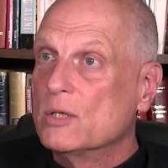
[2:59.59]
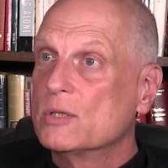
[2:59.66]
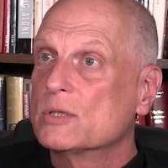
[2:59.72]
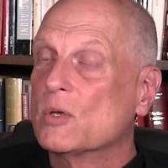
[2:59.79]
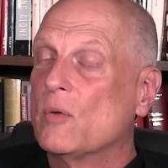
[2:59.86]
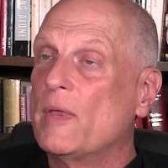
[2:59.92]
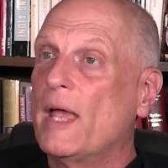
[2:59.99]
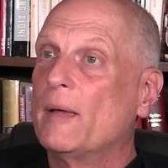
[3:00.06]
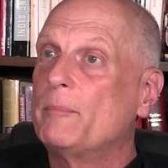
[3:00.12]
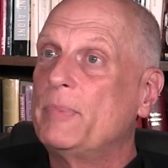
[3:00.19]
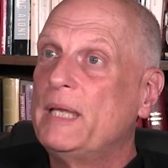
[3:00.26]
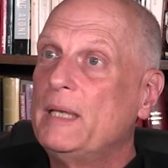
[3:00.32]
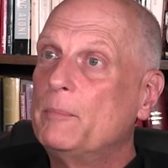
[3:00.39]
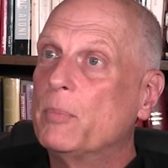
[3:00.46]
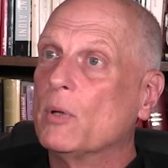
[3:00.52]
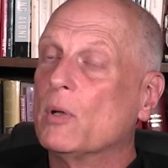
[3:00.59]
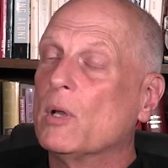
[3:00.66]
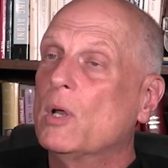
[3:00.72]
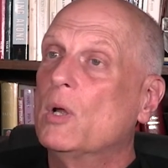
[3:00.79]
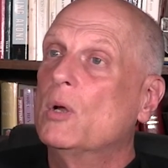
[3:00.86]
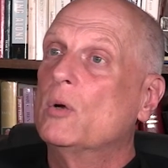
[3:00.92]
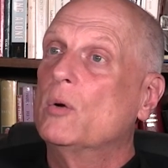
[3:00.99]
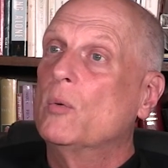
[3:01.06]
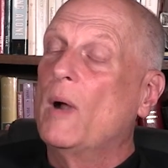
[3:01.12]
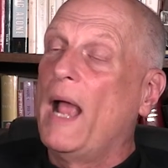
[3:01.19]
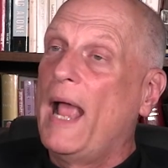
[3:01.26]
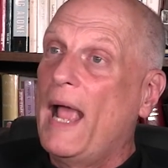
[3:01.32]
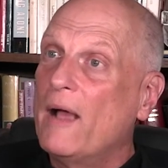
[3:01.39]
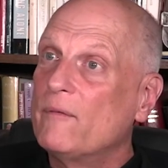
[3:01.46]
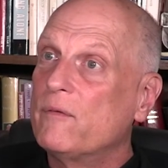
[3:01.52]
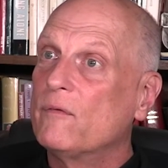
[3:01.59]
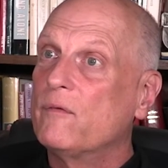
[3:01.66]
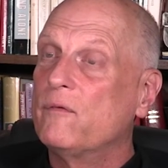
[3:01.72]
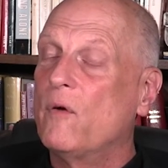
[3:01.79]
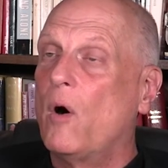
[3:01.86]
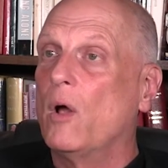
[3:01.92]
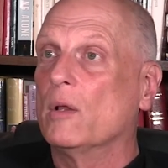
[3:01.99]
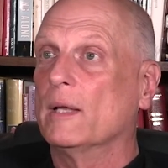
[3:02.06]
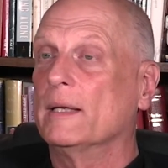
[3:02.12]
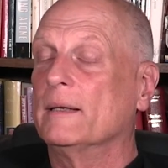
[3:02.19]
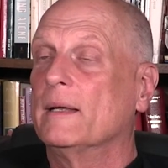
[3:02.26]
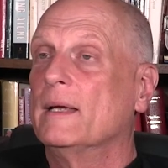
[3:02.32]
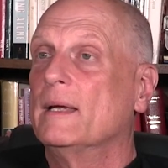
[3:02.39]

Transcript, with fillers: so that people who have fallen